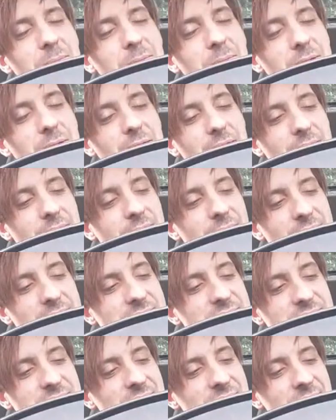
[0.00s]
But yeah, it's
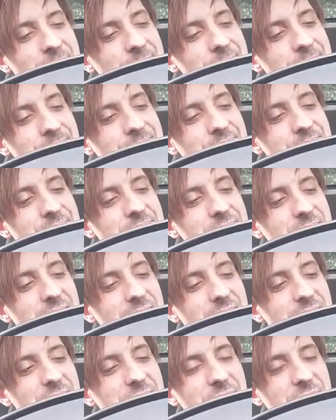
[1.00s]

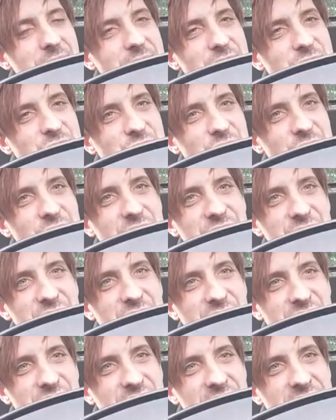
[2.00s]
he's very triggered, very
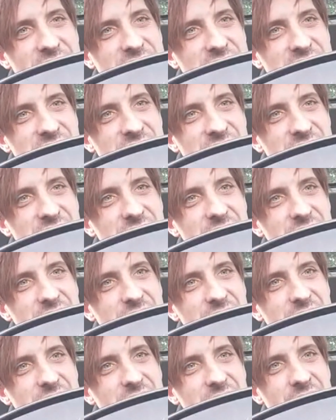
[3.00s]
defensive.
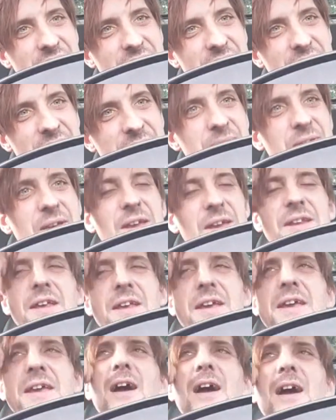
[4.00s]
You know,
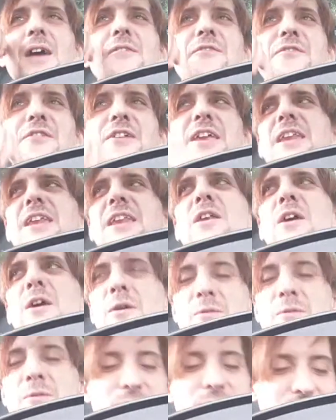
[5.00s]
I think he knows